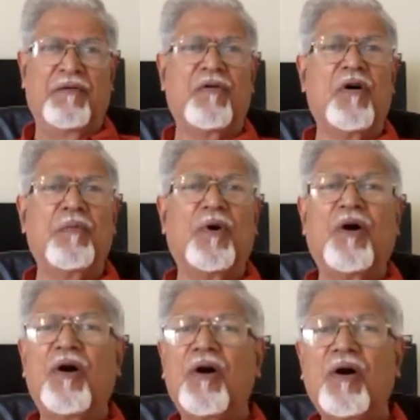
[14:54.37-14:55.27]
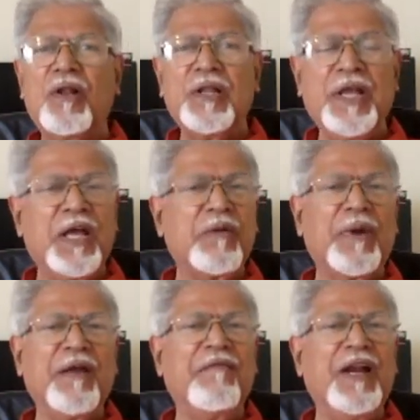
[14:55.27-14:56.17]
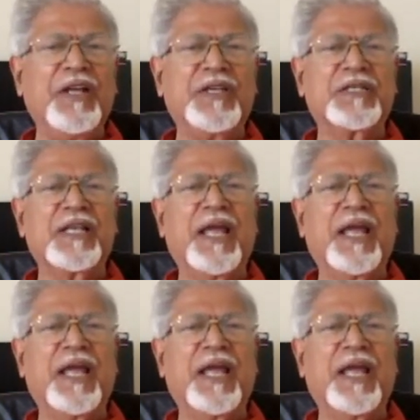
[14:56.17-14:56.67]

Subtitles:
From all nearby villages